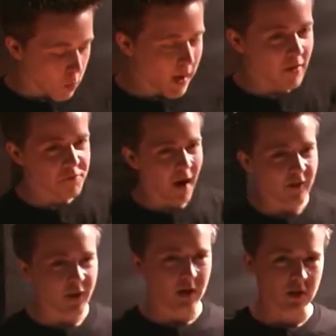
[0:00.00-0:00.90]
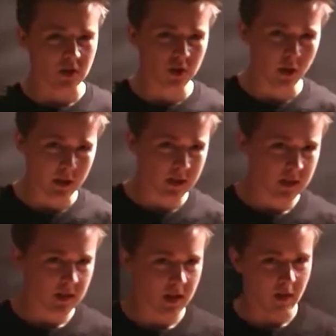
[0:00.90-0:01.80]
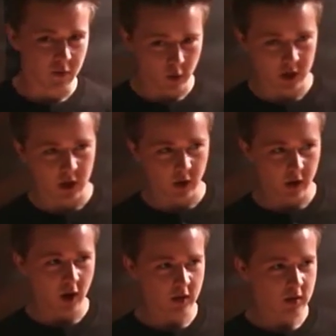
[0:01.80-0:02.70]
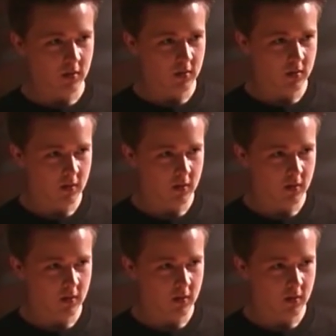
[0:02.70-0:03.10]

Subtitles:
We have 5,000 students and 4 security guards.